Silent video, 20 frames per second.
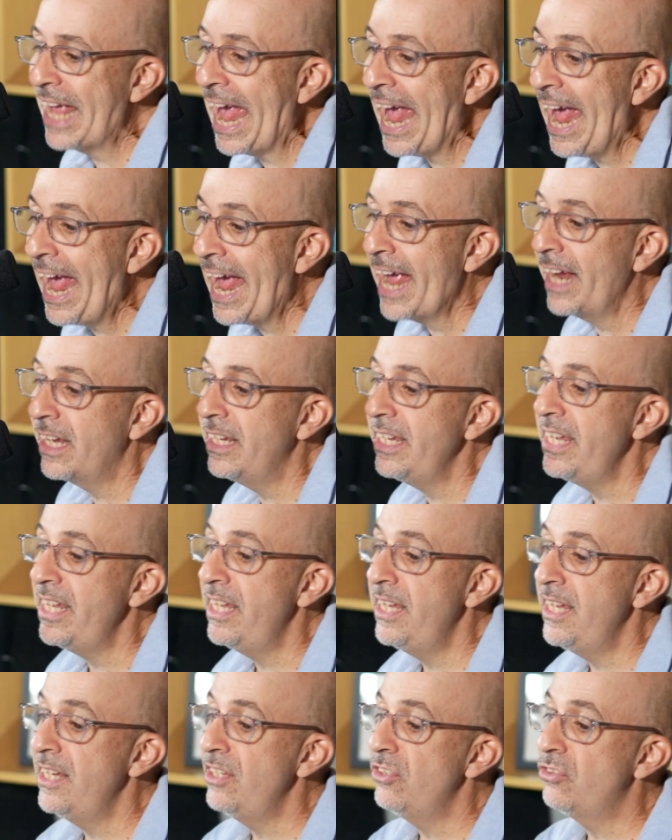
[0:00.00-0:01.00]
hack
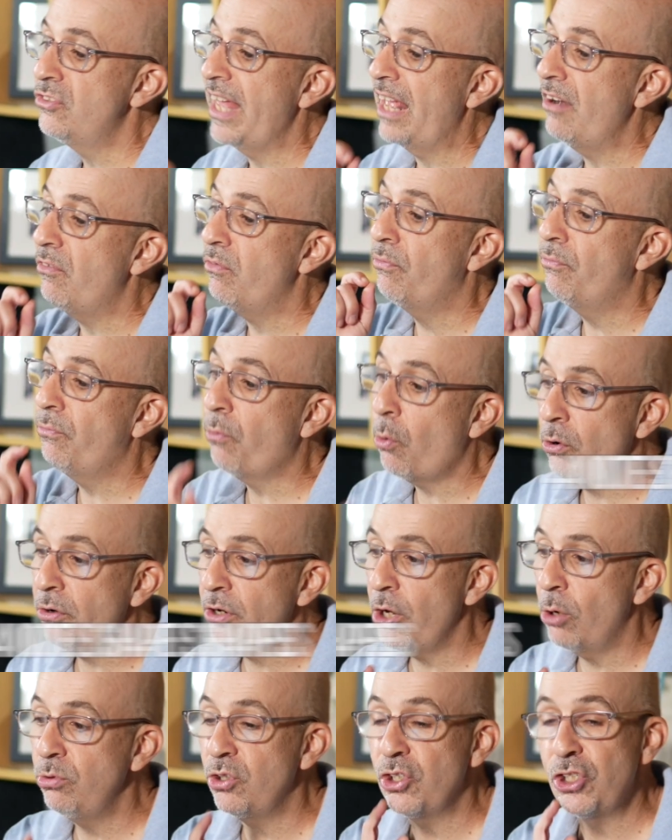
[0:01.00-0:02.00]
is that
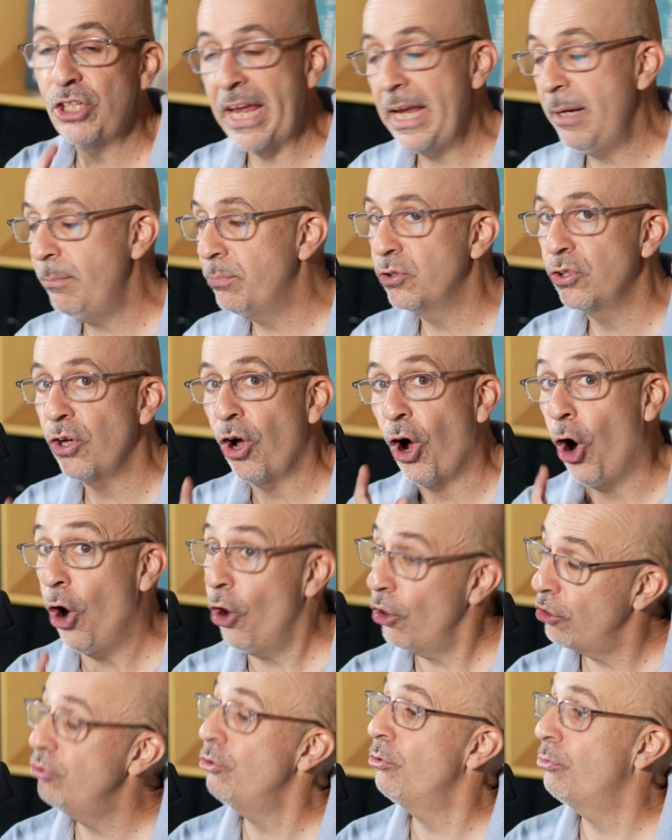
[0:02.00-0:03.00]
4-note shapes
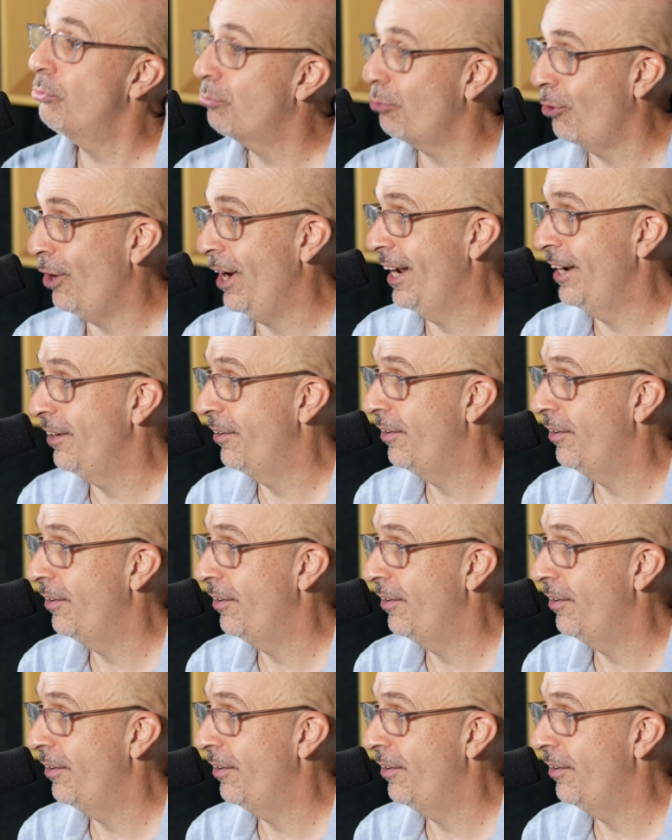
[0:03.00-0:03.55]
are your friend.